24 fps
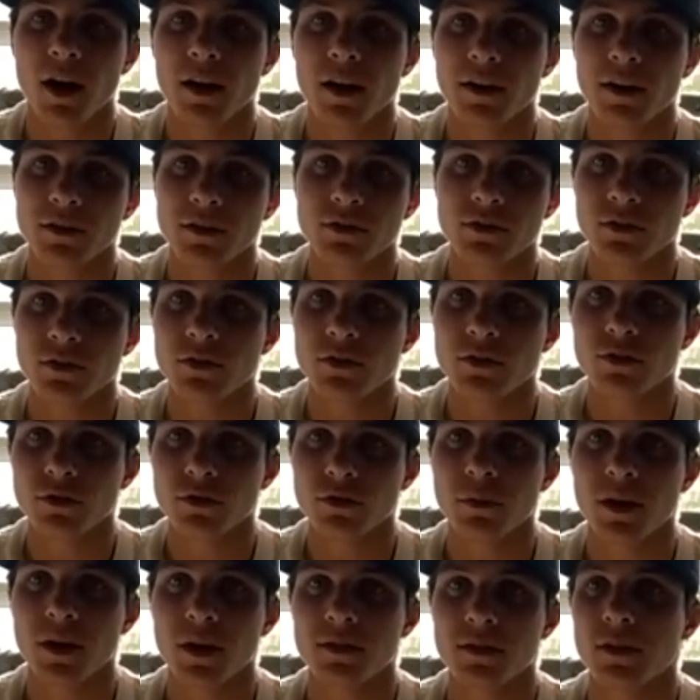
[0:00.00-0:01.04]
and as soon as you
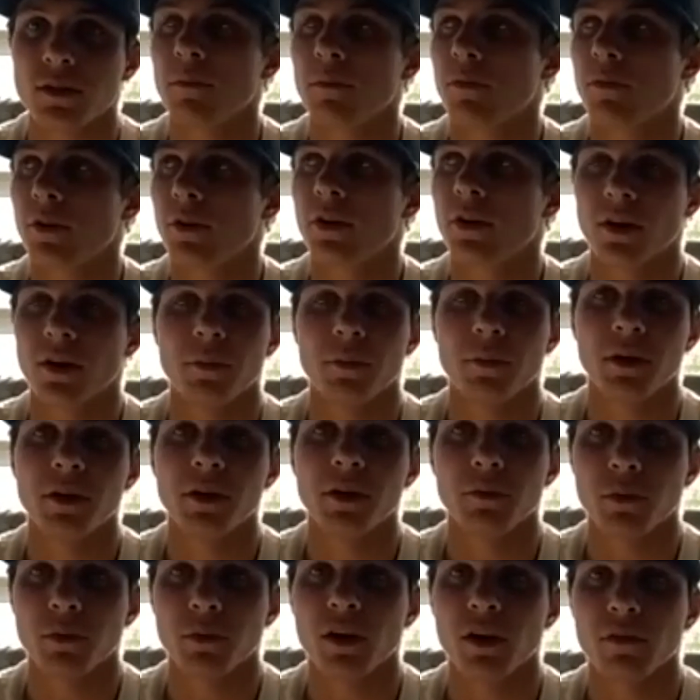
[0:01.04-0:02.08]
mess up, they're going to make
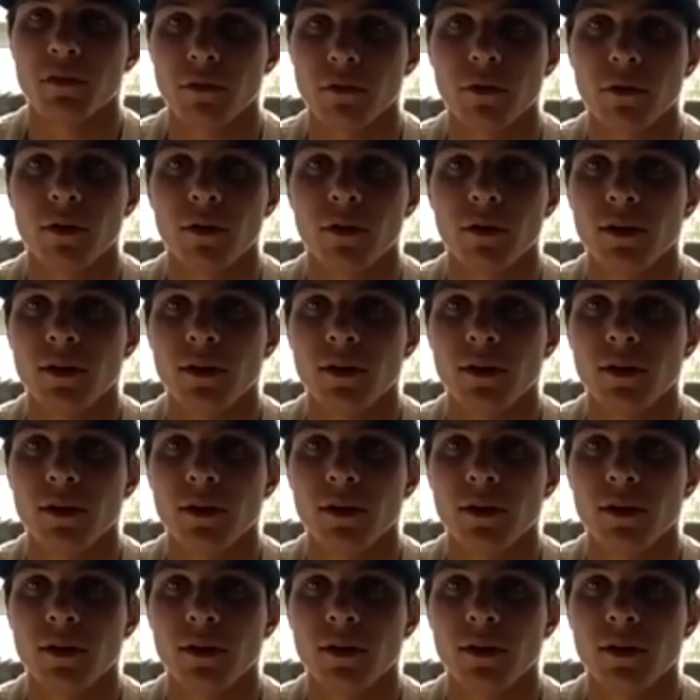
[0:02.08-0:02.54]
you pay for